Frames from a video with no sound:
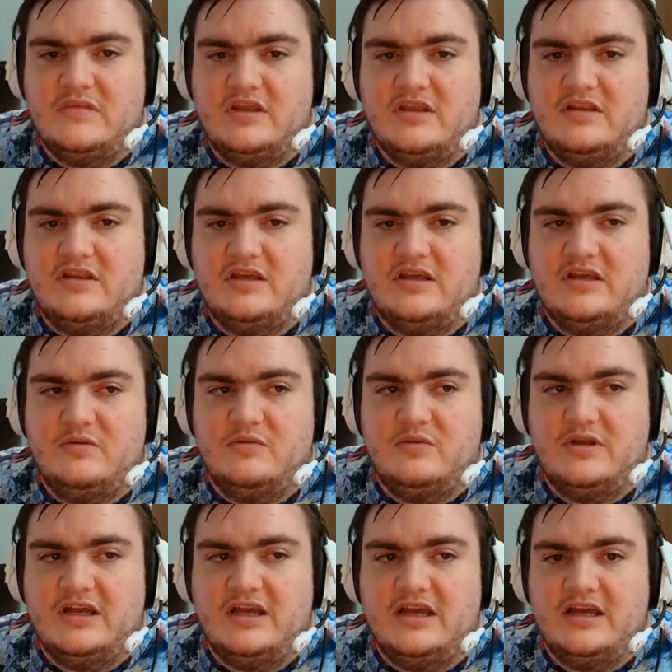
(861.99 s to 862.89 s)
And then
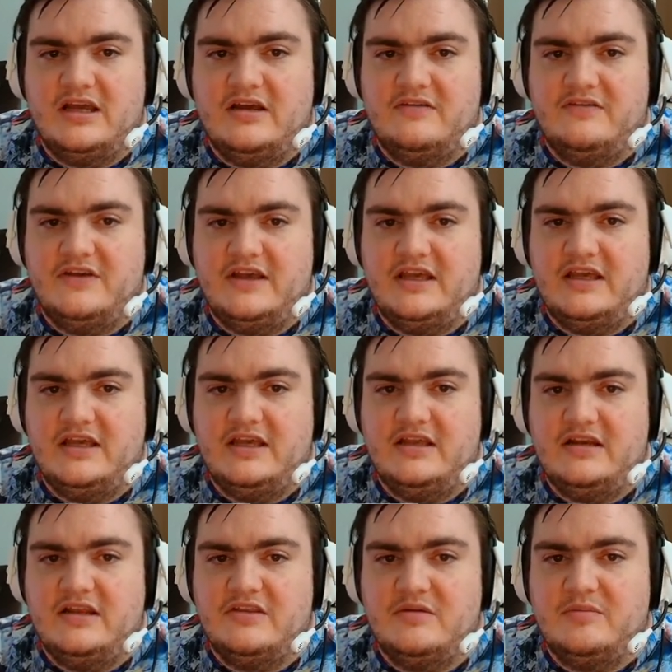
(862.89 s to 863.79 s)
we'll have
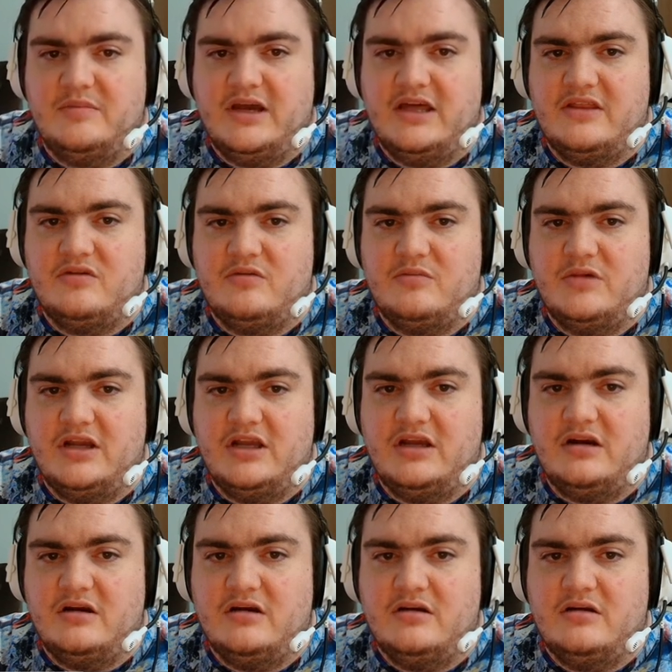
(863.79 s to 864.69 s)
another bathroom right
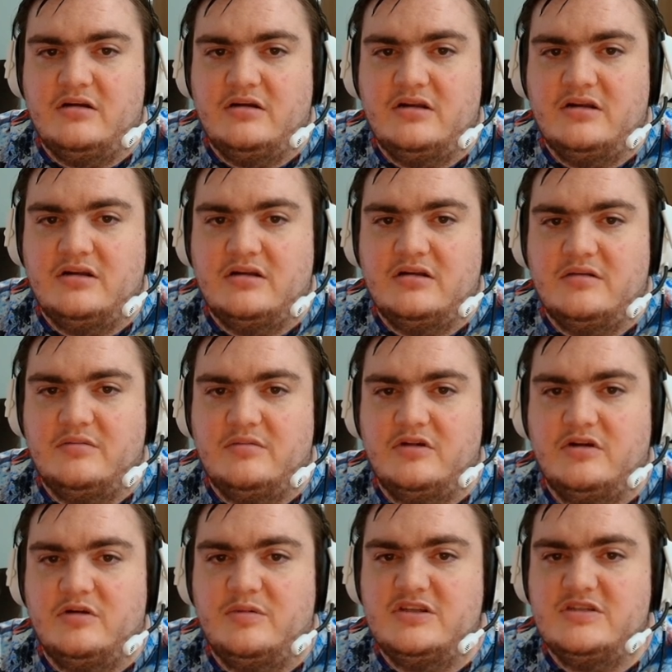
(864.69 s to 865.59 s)
here, a
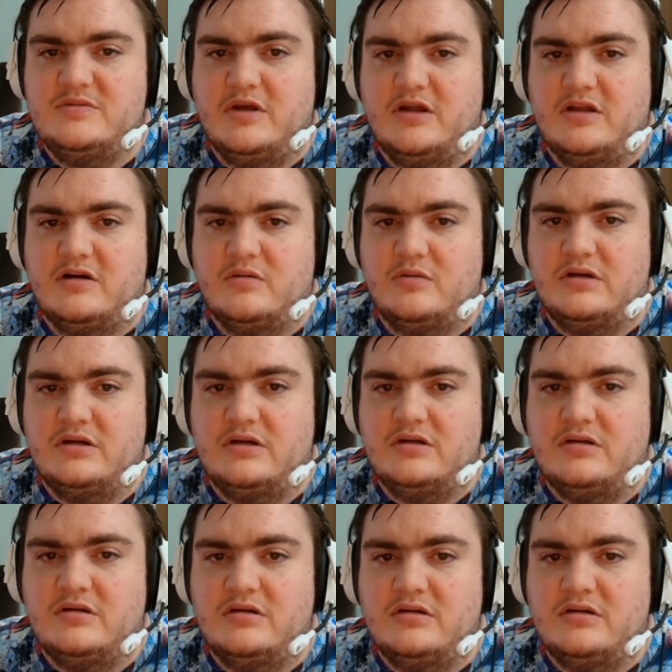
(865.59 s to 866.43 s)
little bit smaller one.